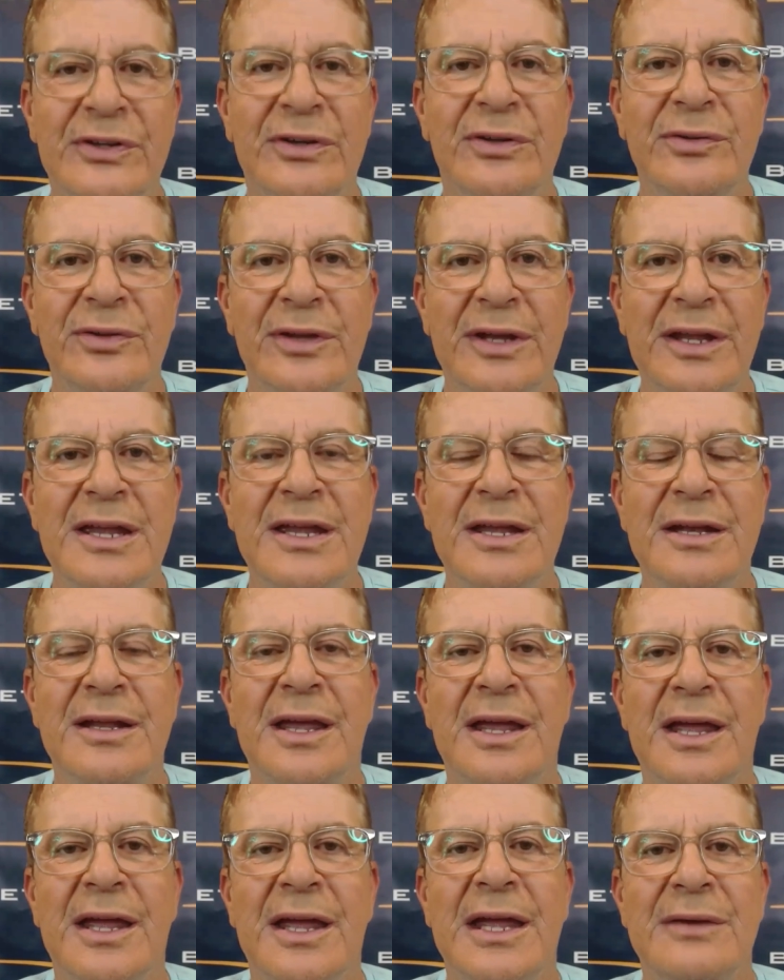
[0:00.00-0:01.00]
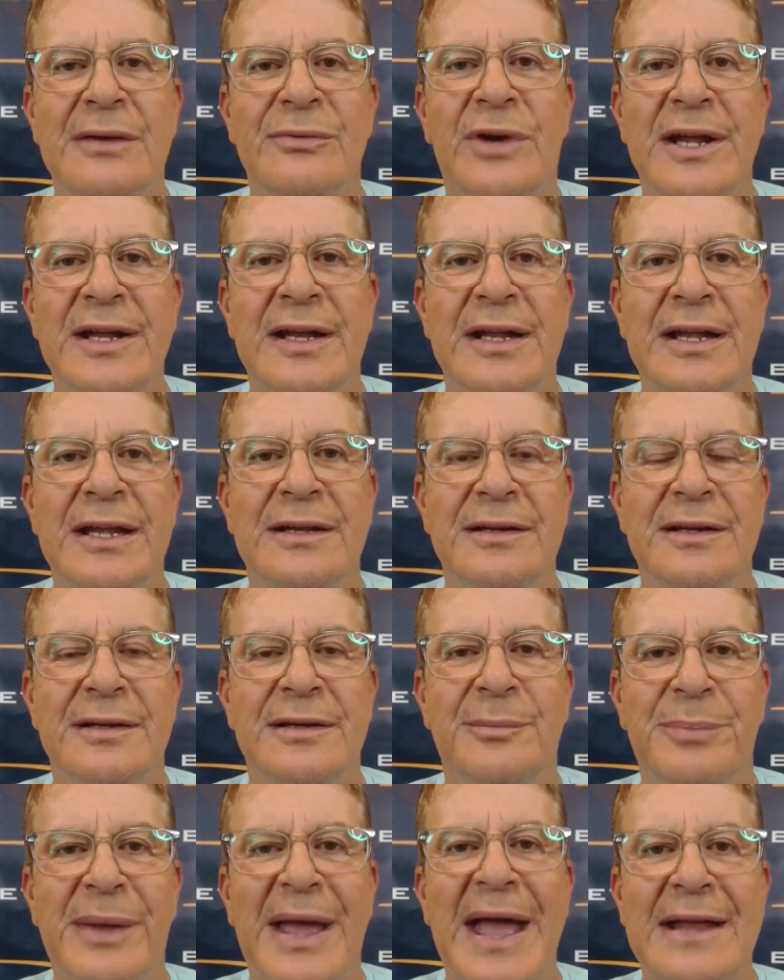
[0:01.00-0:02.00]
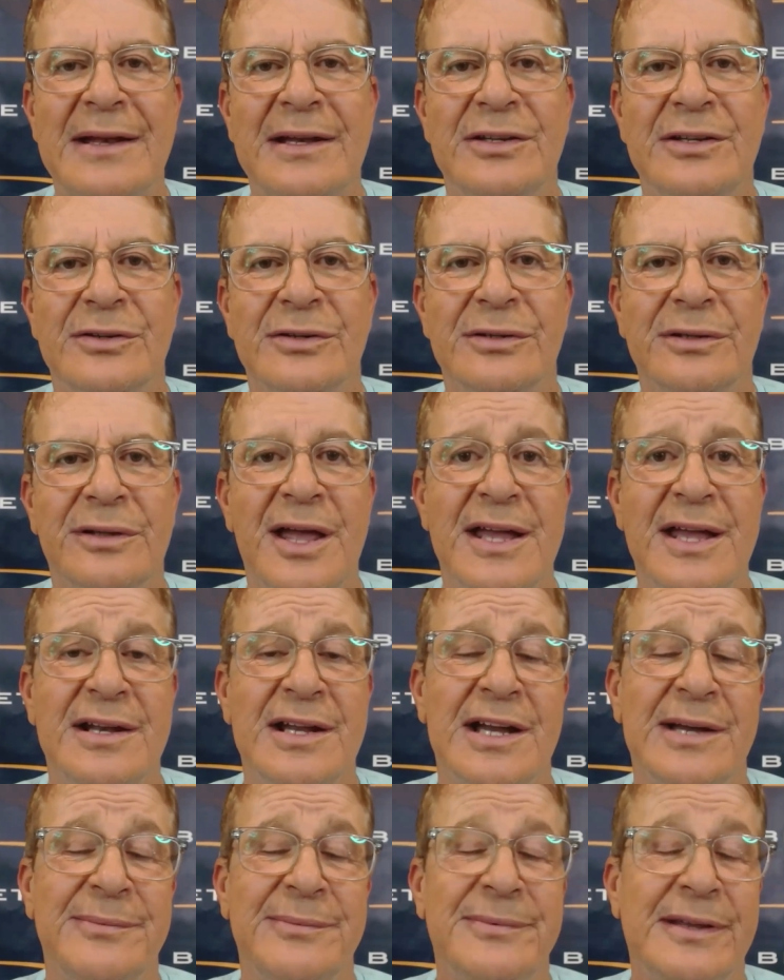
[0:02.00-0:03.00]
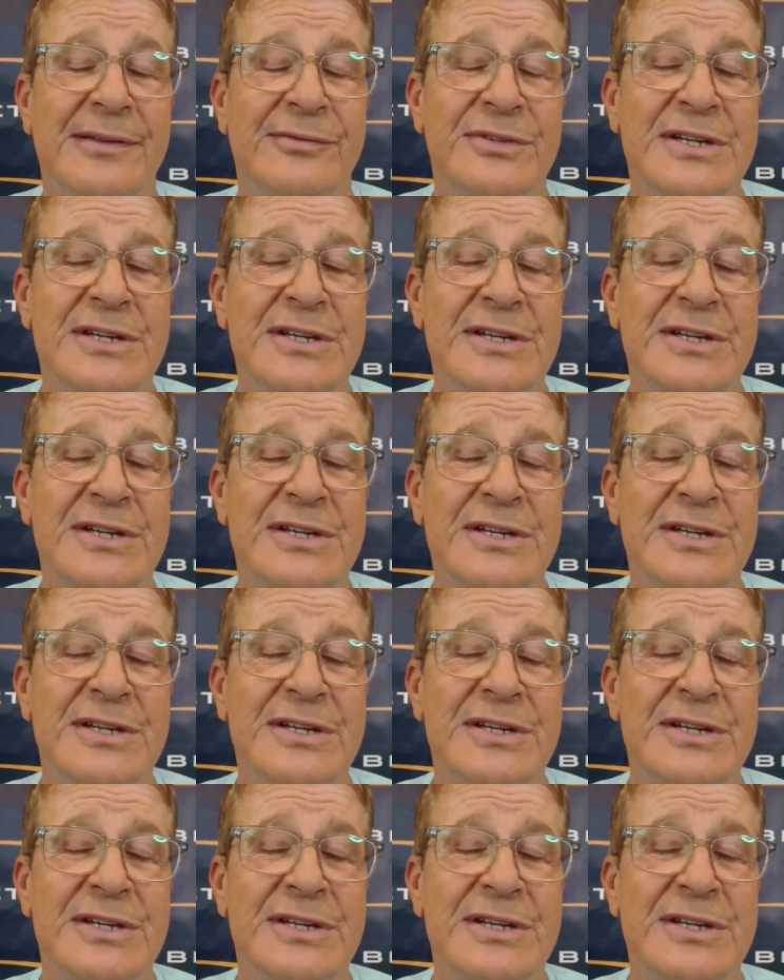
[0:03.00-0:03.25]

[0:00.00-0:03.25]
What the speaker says: And you still need a right-handed bat in your